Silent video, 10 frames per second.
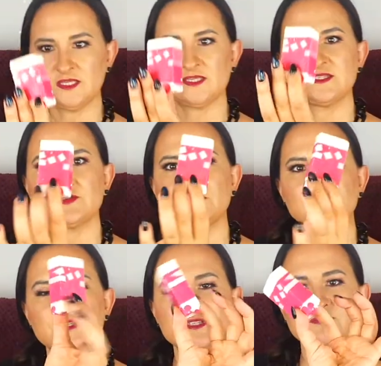So
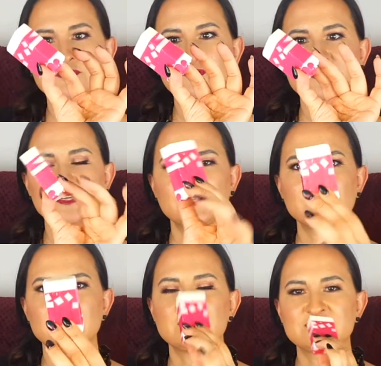this one looks like
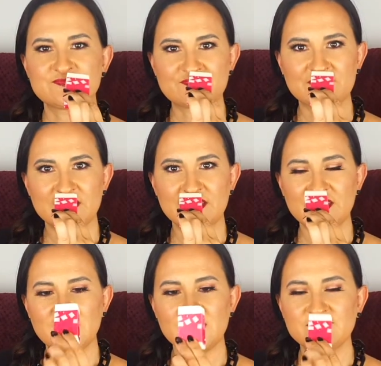this.
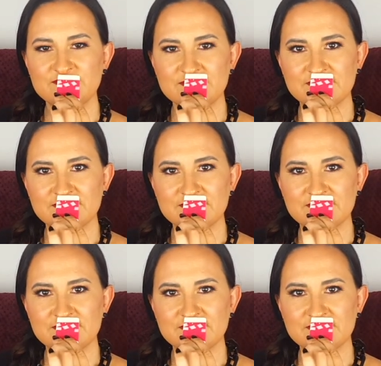Again